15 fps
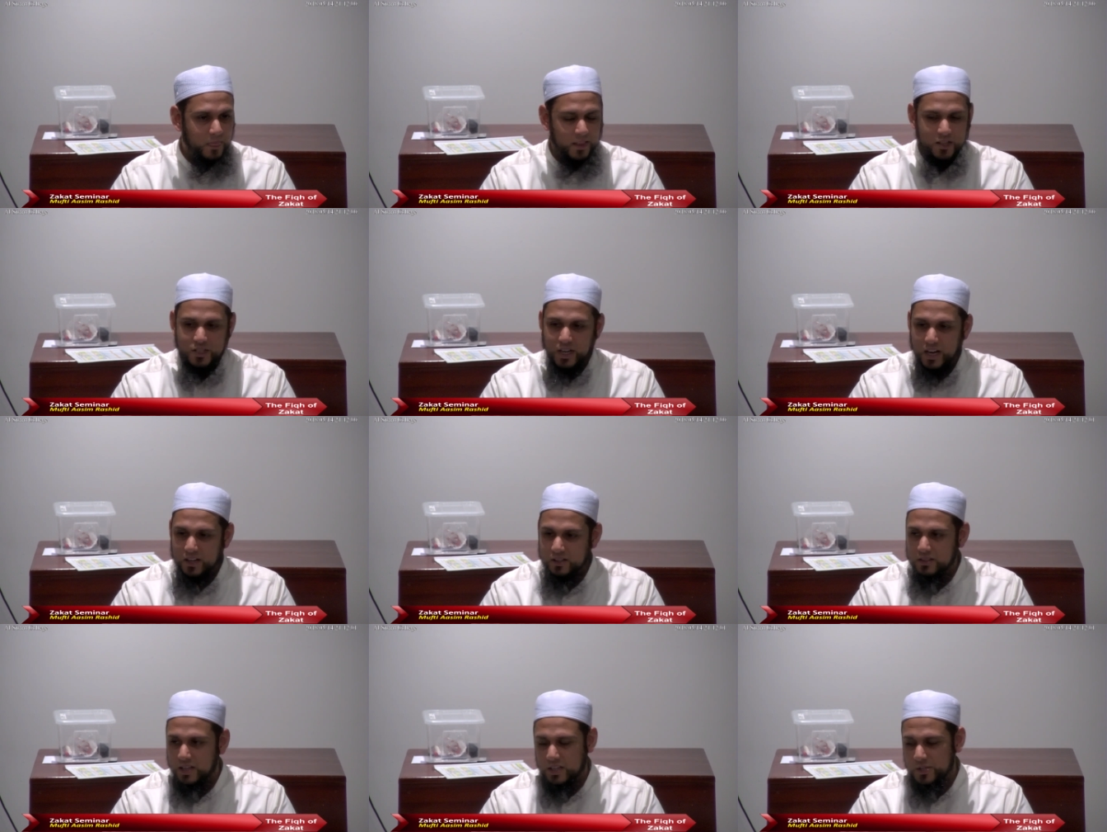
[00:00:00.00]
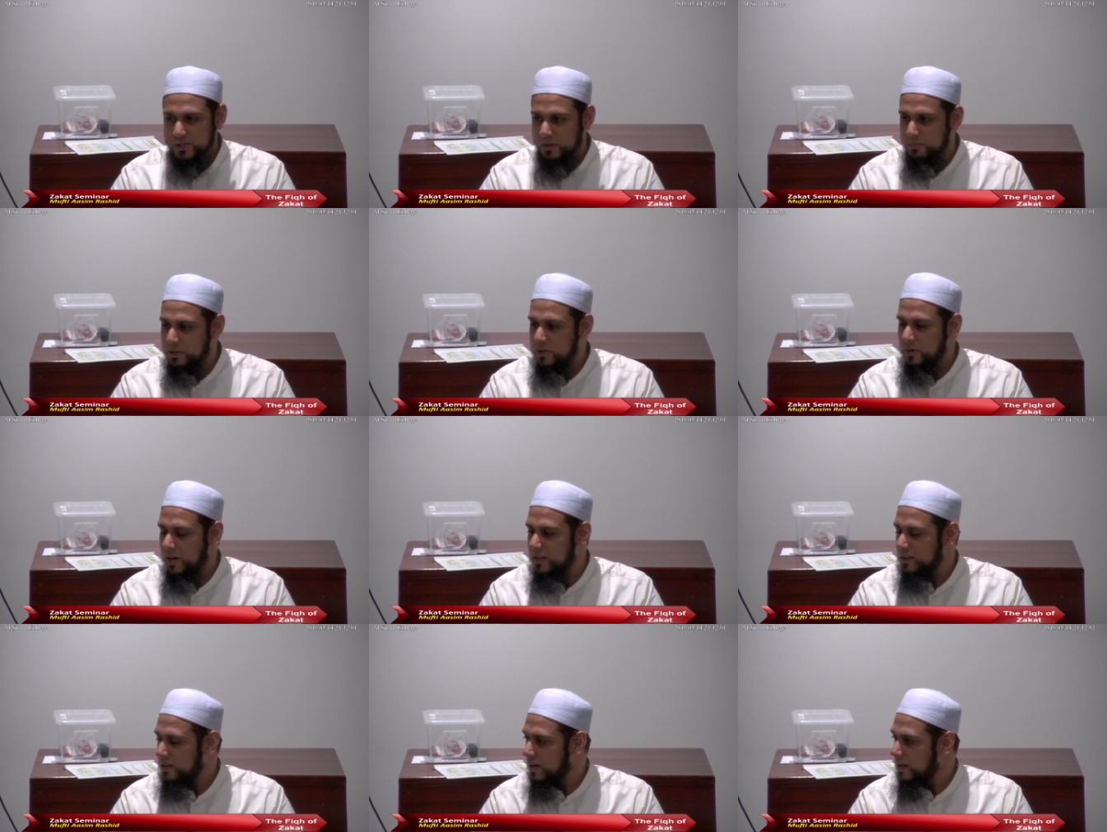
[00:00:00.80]
the child, as-sabiyyu
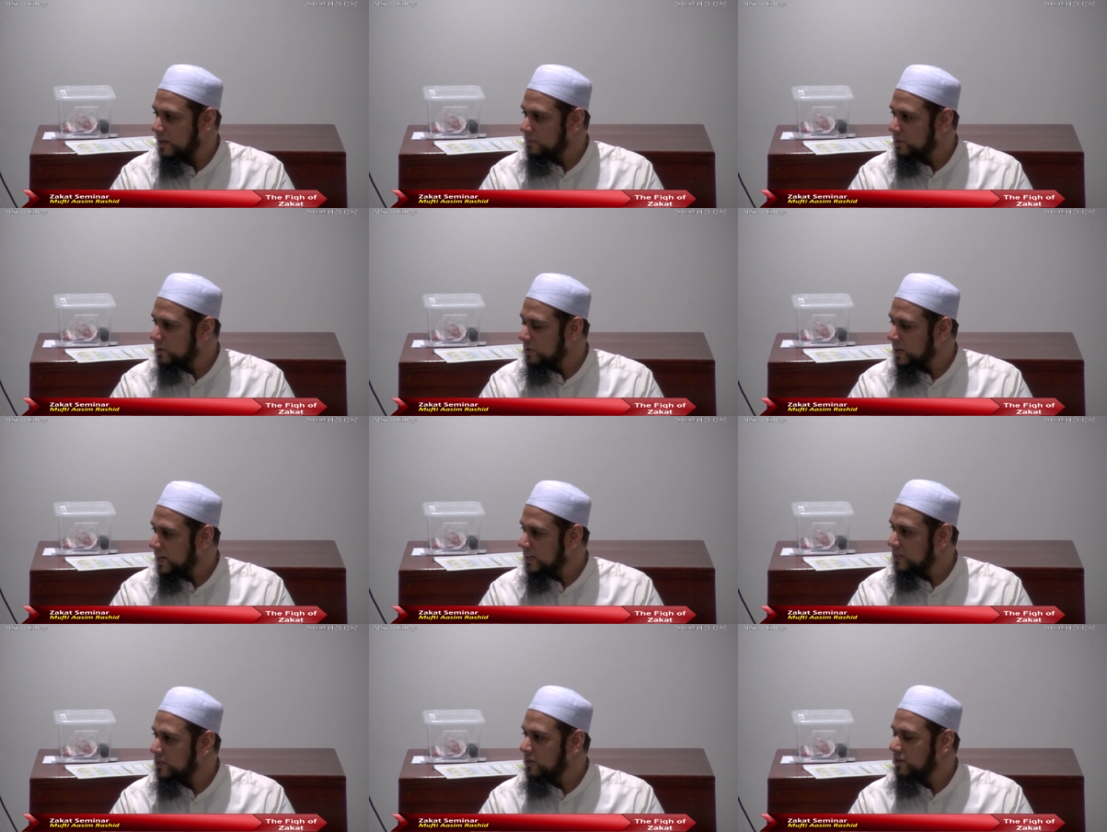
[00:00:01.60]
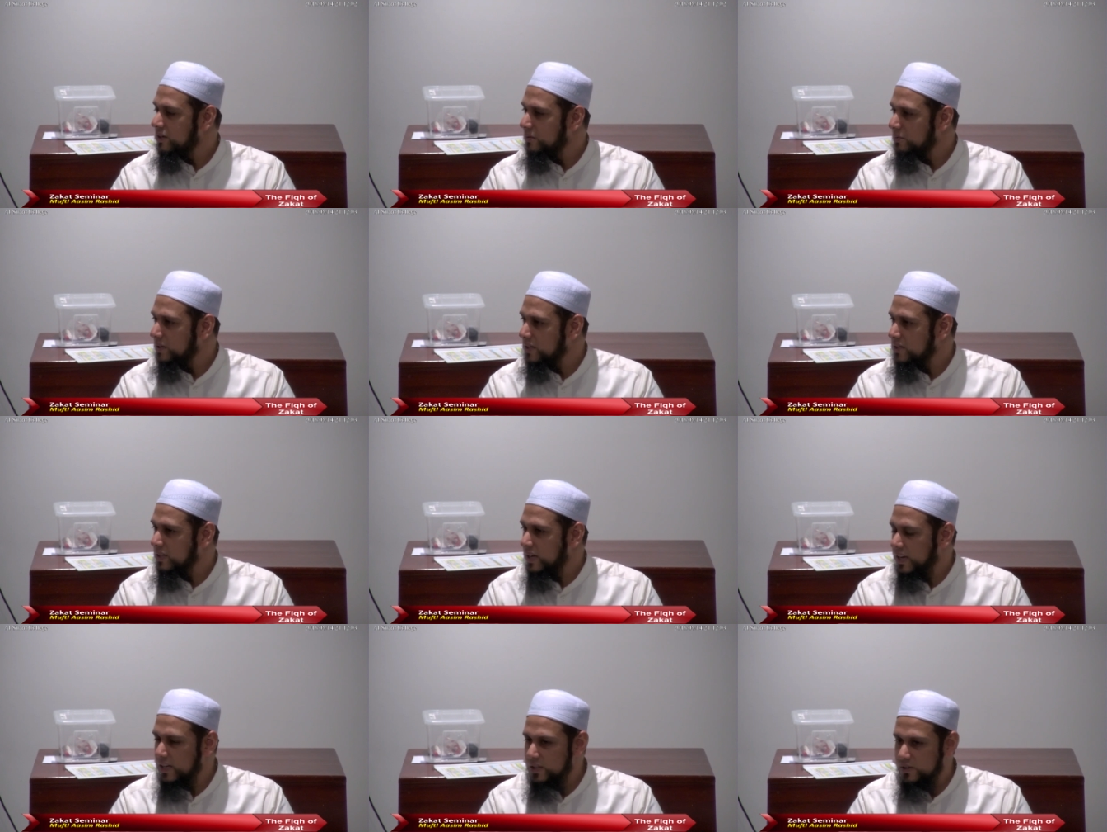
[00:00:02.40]
hatta yablugh, until they reach
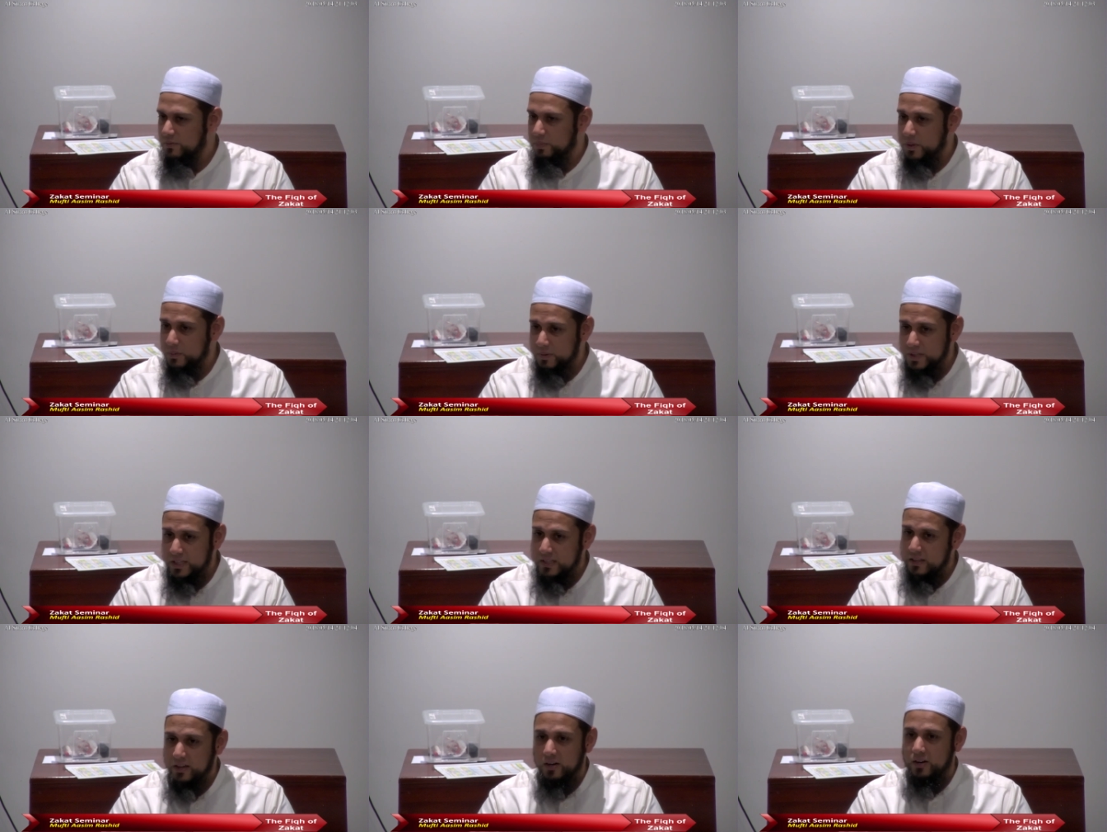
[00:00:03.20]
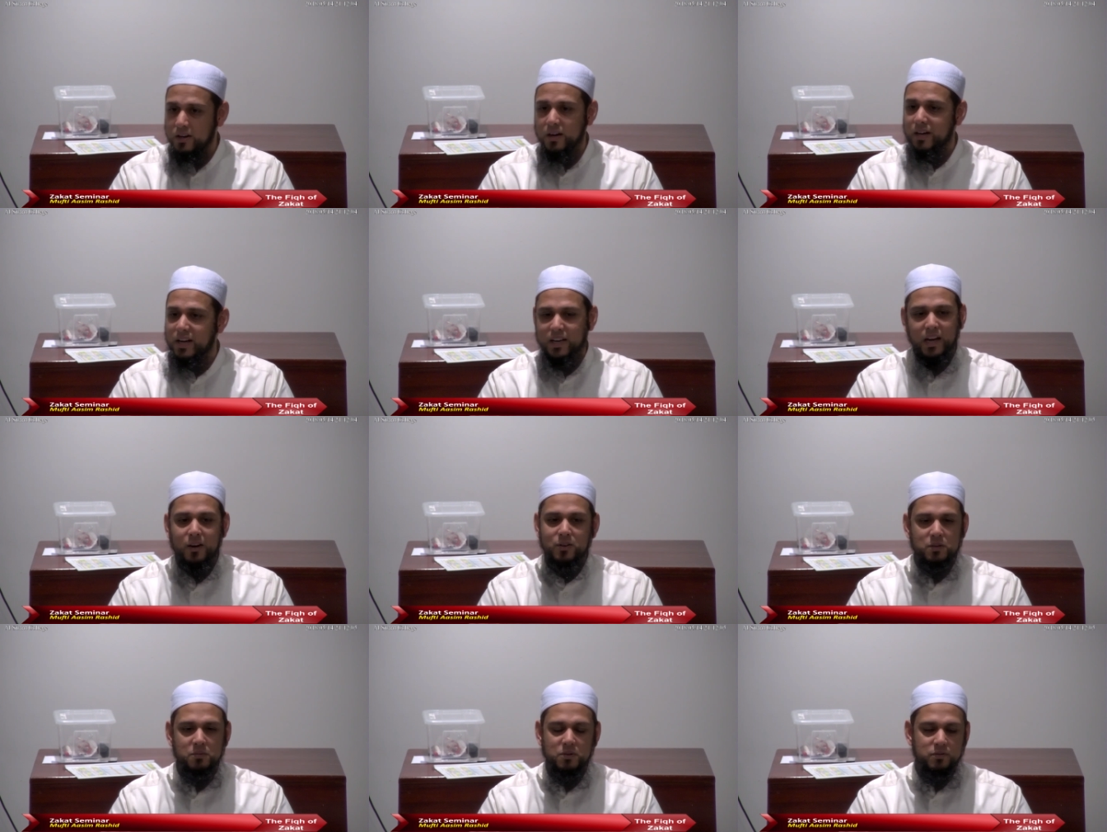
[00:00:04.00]
the age of puberty, they are not
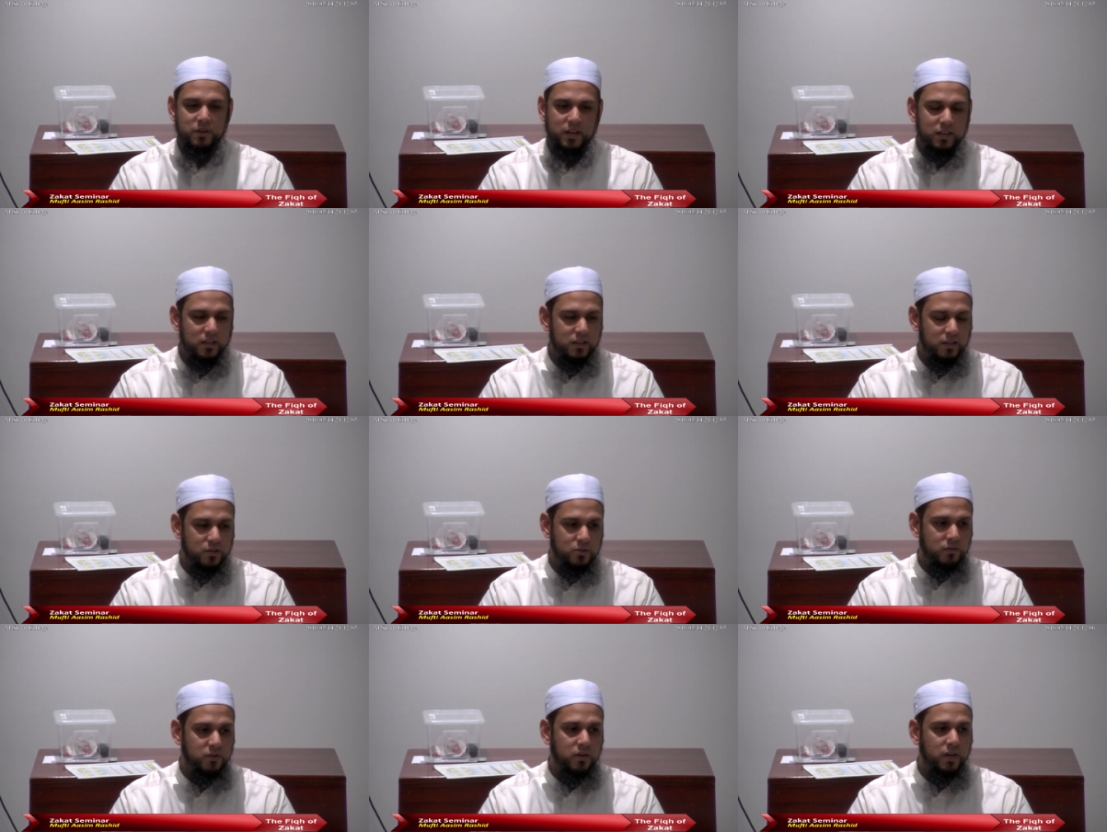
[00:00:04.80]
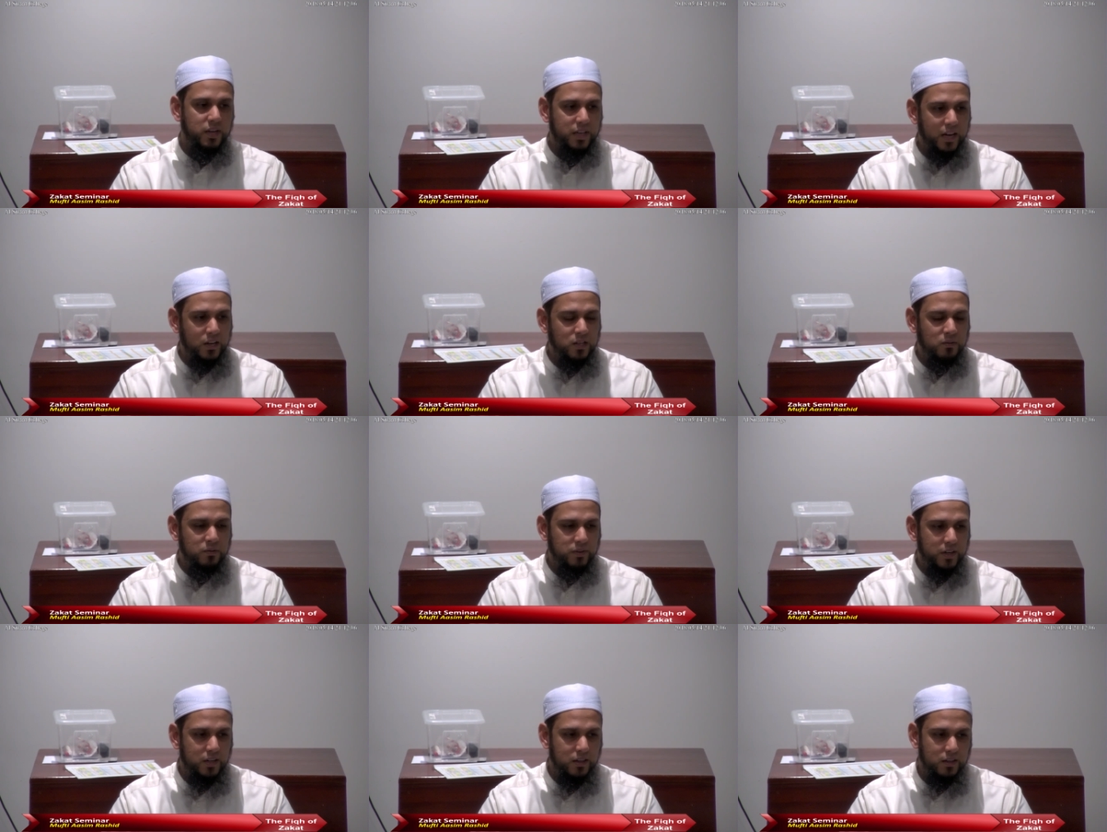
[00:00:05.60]
accountable for anything. So if they're not accountable
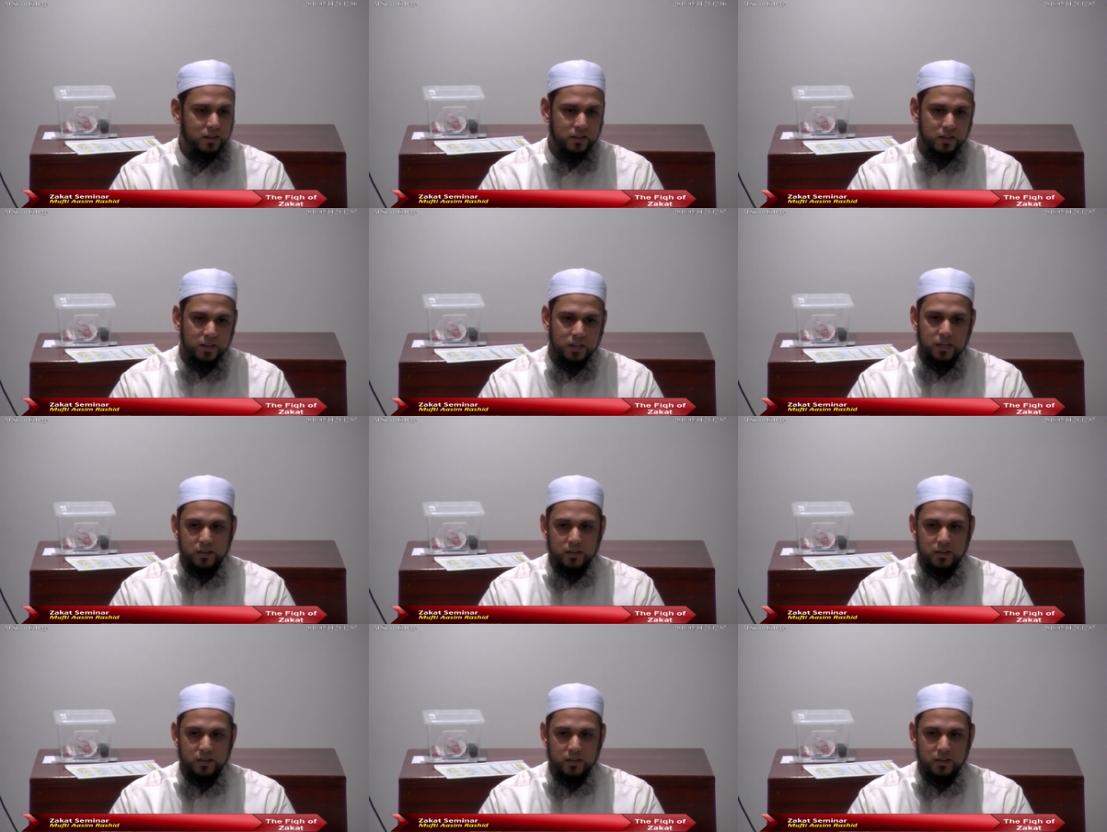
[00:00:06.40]
for anything,